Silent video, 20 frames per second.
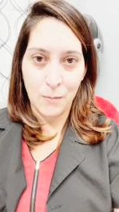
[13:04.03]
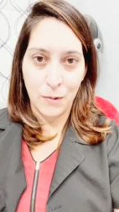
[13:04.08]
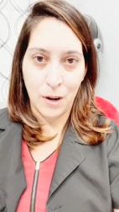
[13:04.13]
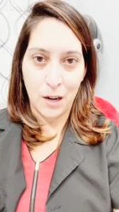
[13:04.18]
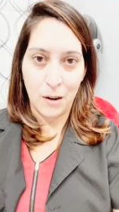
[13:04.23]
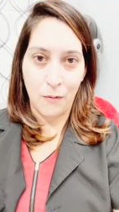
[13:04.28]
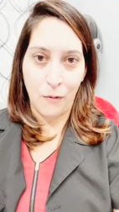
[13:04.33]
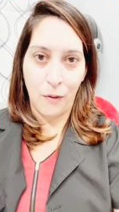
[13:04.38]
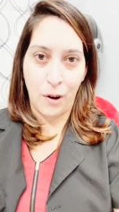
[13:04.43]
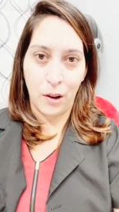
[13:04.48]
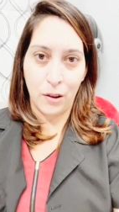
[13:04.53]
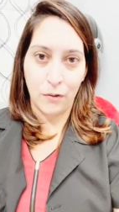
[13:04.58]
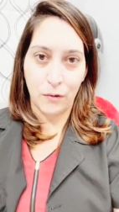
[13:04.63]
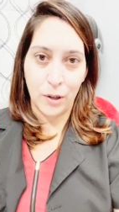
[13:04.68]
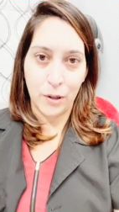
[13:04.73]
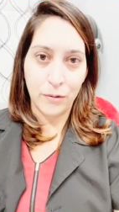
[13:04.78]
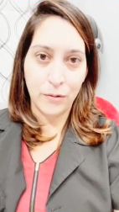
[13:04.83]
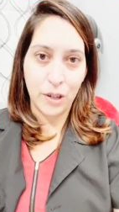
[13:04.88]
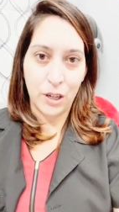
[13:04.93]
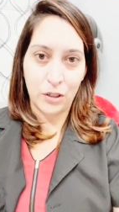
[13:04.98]
ready for another
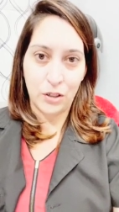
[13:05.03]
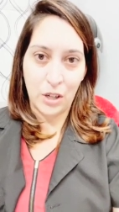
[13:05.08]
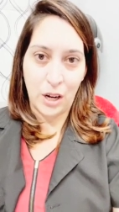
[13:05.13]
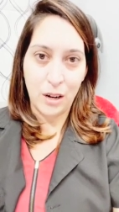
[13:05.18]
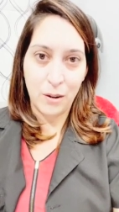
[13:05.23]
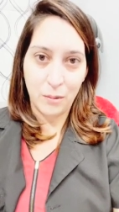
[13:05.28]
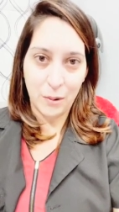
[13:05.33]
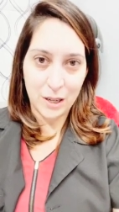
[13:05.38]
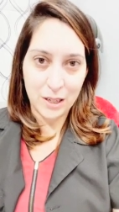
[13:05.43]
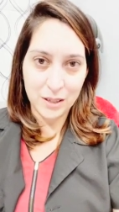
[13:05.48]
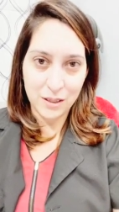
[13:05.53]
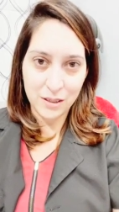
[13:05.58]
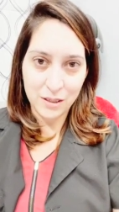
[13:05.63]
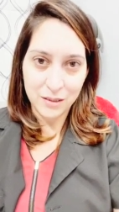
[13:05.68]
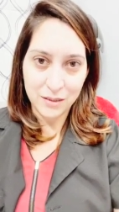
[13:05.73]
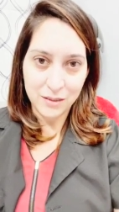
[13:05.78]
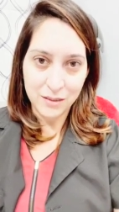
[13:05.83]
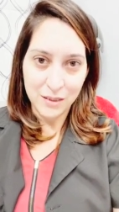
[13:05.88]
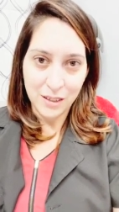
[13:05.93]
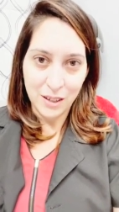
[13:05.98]
refresh anyways.
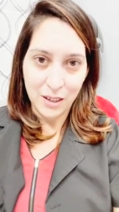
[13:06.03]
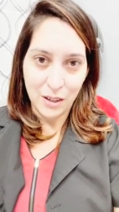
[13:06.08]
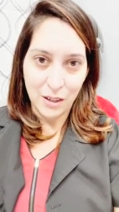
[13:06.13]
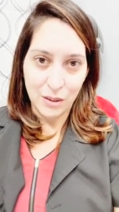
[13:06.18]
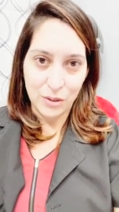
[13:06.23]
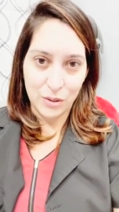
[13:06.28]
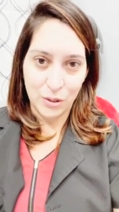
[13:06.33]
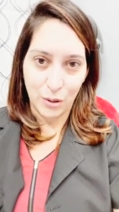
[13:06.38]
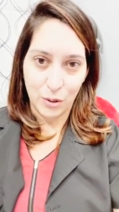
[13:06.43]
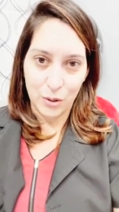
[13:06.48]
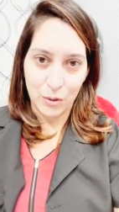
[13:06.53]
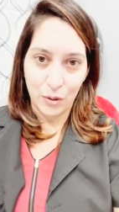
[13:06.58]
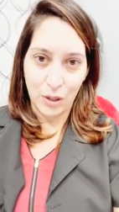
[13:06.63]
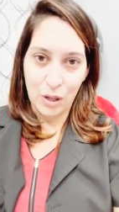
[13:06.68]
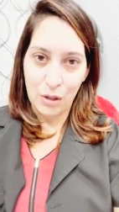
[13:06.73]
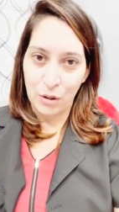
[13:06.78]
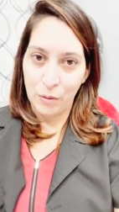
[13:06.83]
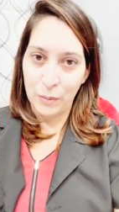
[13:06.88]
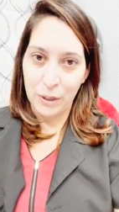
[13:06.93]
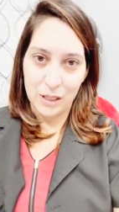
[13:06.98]
So it's really
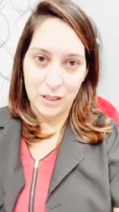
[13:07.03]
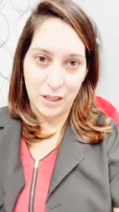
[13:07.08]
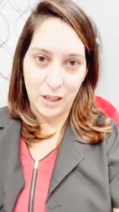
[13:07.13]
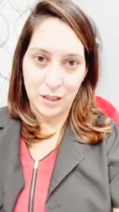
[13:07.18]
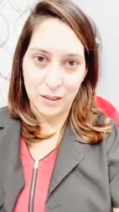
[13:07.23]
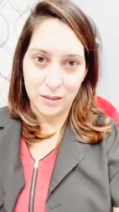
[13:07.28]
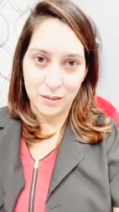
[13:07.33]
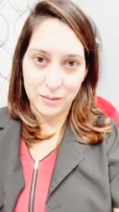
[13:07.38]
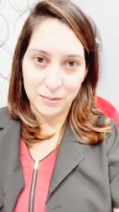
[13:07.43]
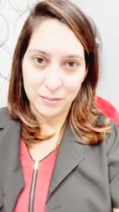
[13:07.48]
no big deal.